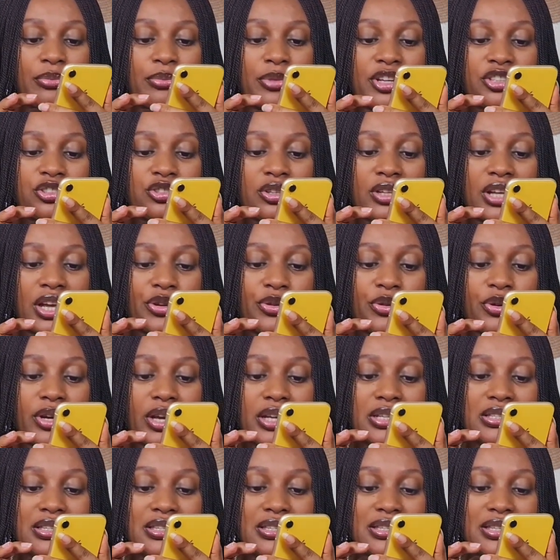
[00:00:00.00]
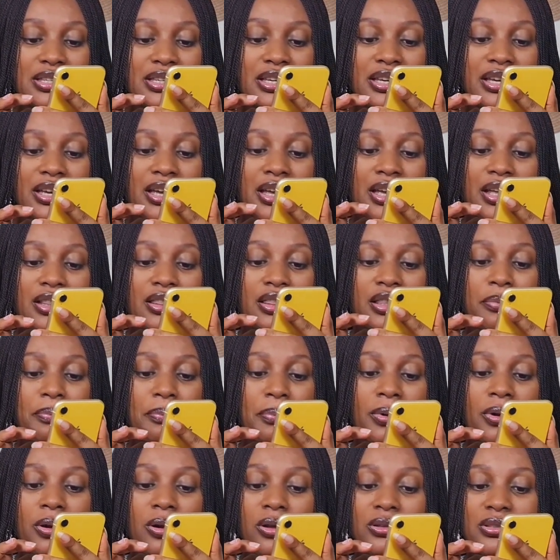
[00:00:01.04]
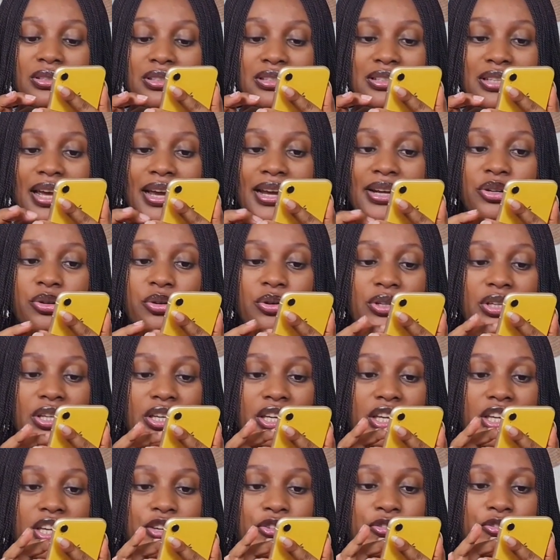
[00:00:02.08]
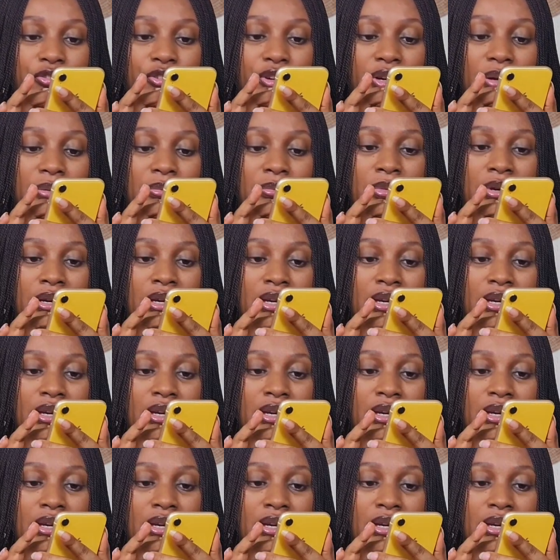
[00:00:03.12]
Make sure that you can see the plus sign on the keyframe